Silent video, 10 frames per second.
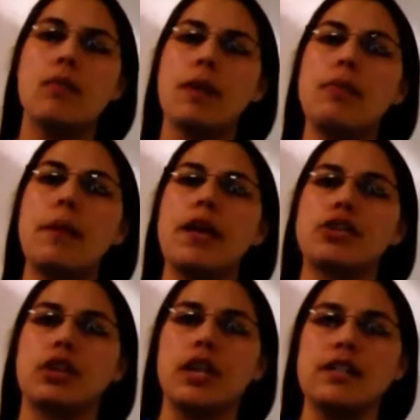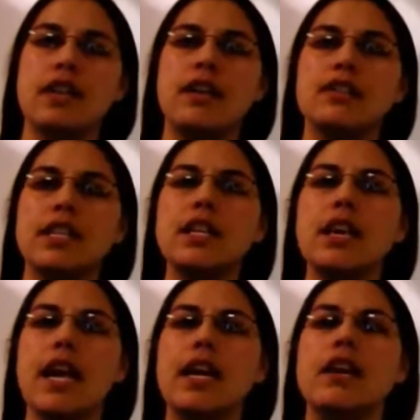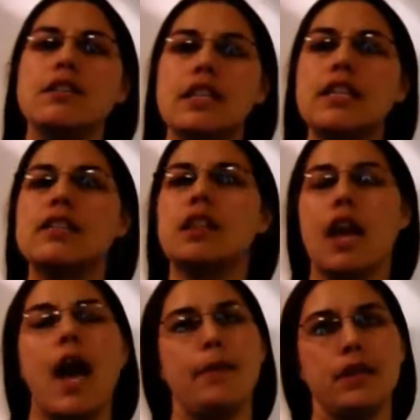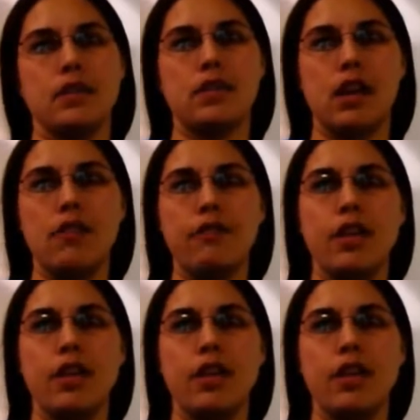the big picture is that DNA needs to copy itself.